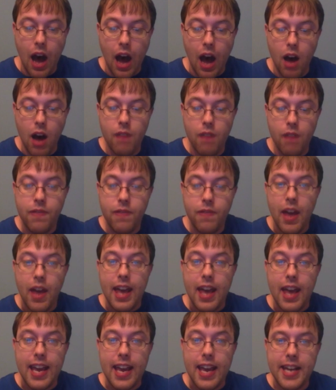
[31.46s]
of
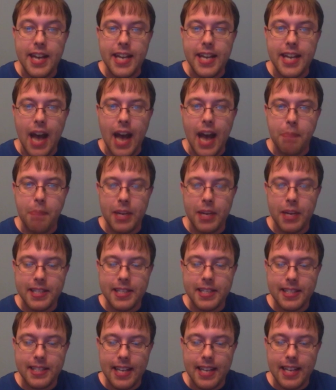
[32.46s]

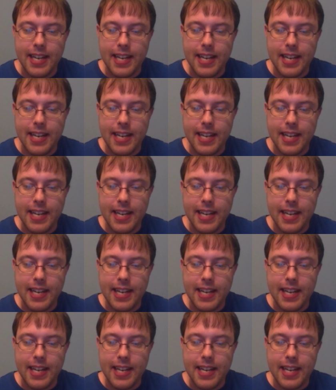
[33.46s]
Indianapolis,